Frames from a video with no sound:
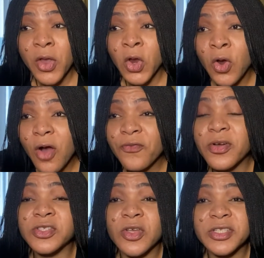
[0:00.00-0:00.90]
Go
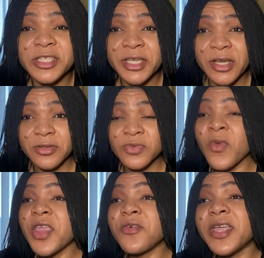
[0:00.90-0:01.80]
for such girls.
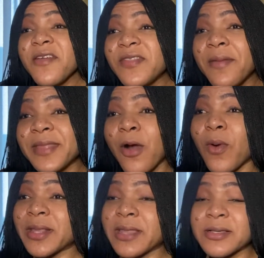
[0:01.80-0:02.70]
When you give them that
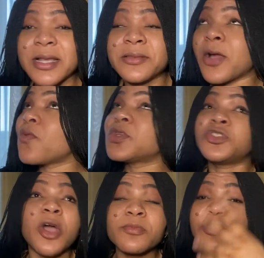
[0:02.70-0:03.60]
1,000, they will
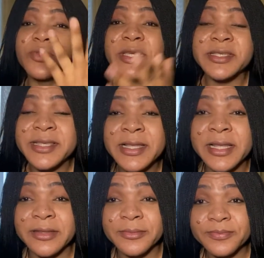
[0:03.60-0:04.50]
jump to the ceiling.